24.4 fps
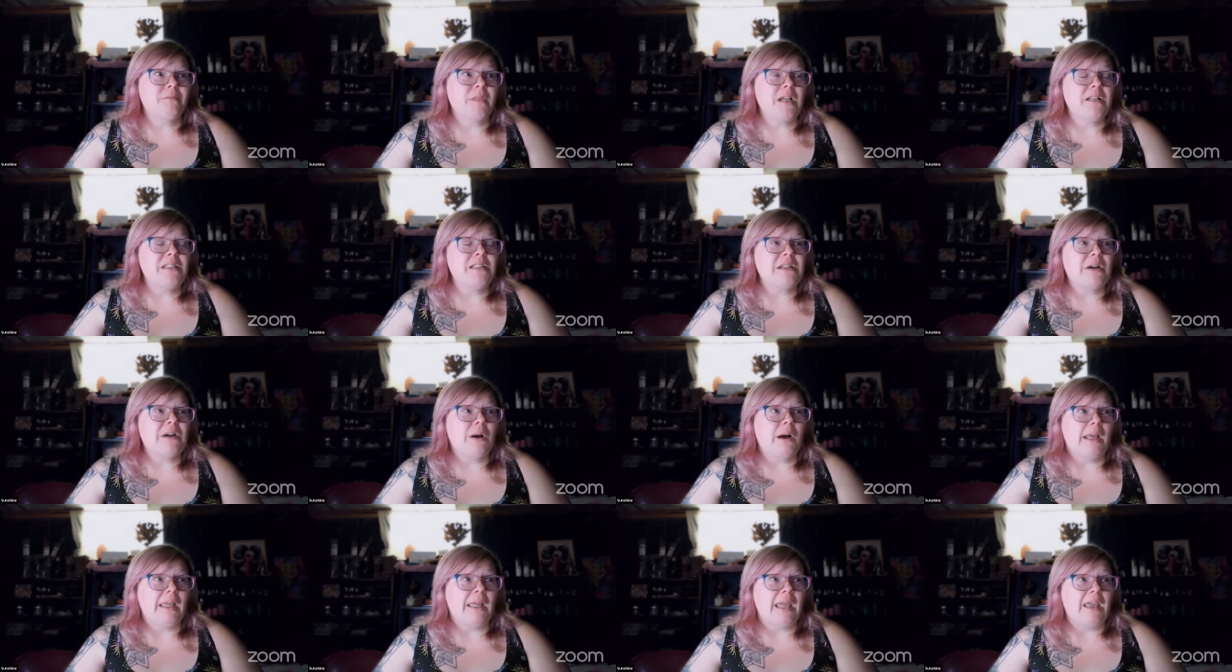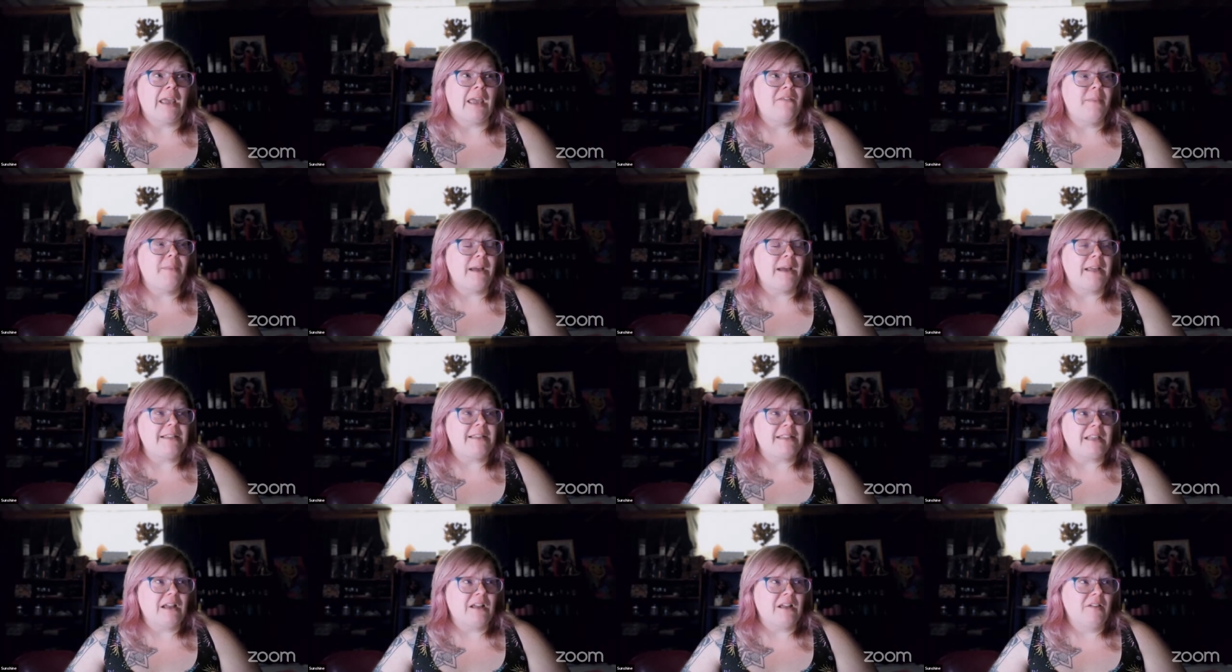So I gave
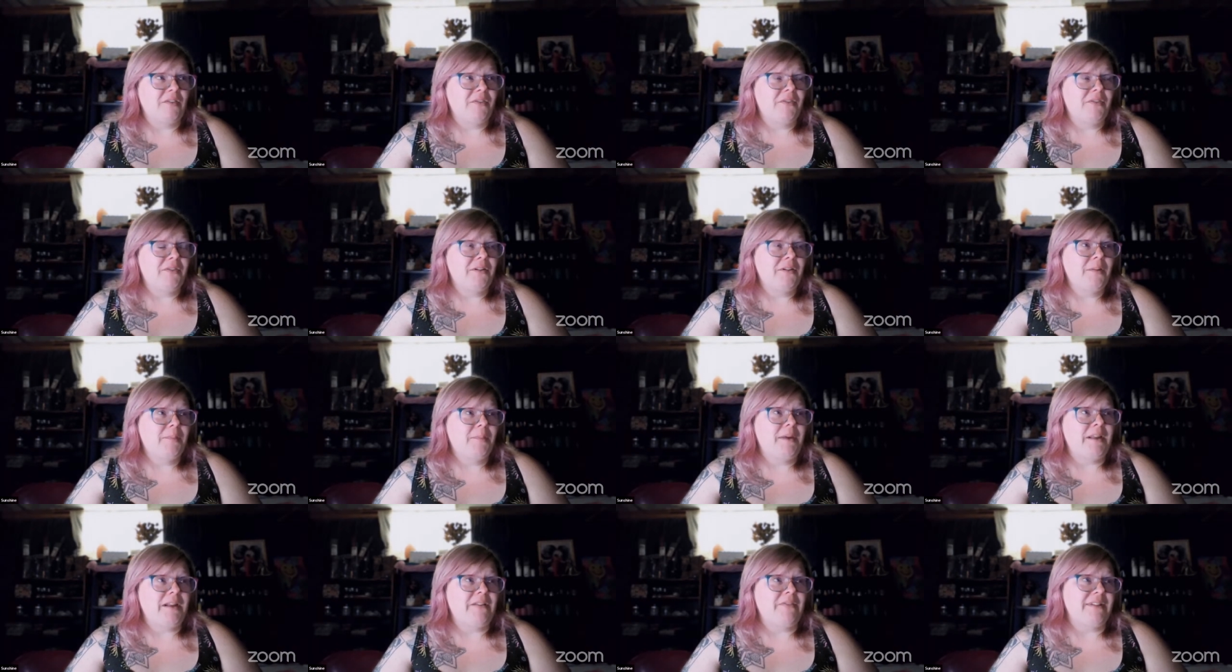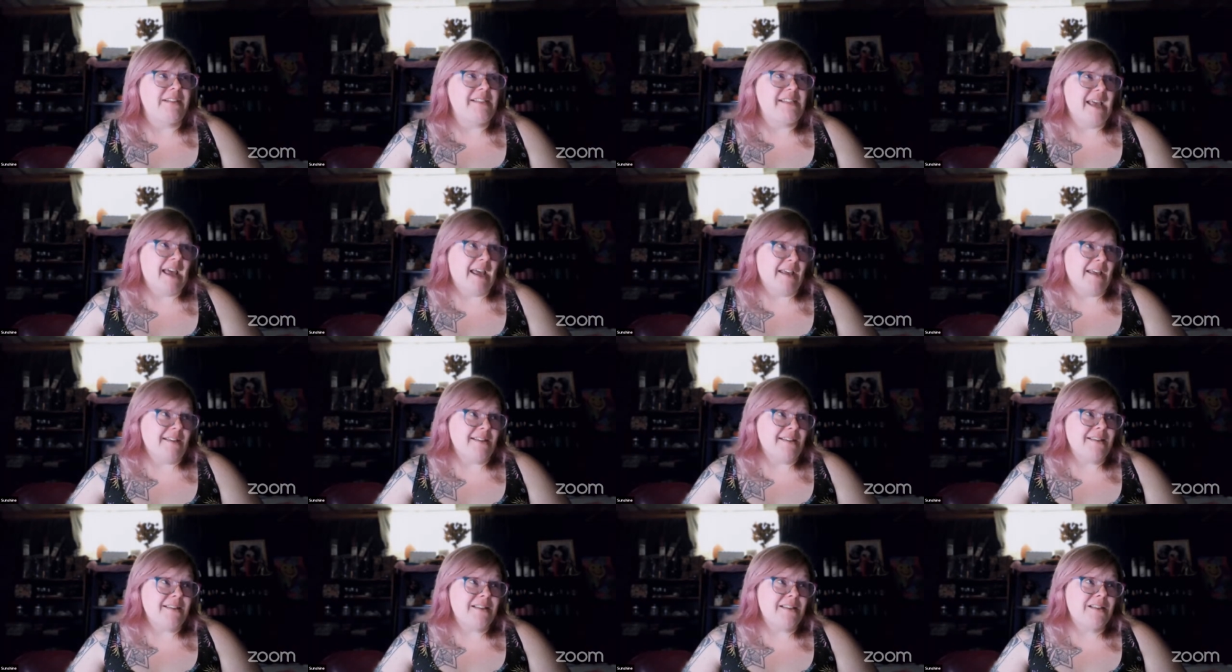myself a bit of a
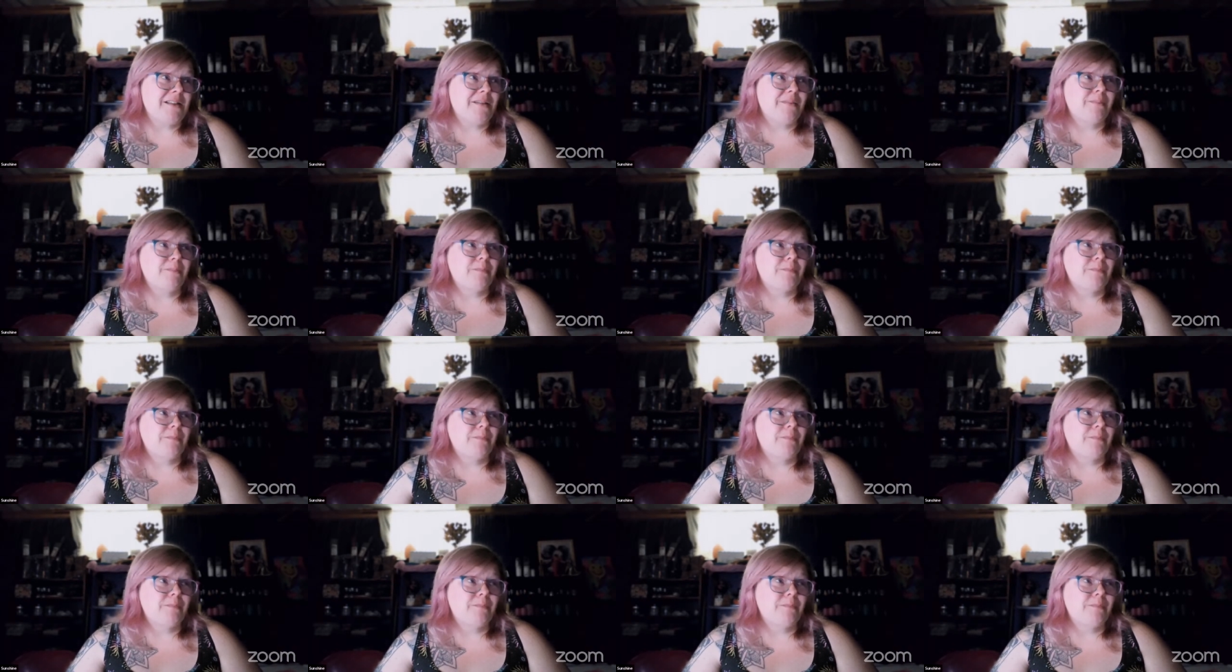test.